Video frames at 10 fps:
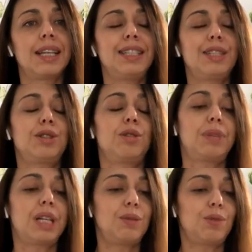This
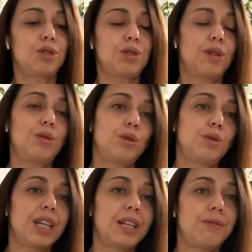company was sold to
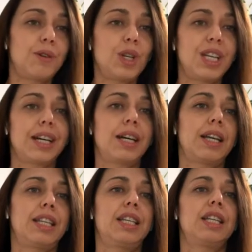Telefónica
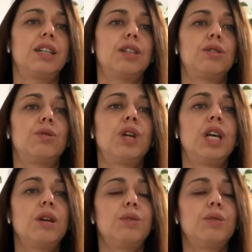a year ago,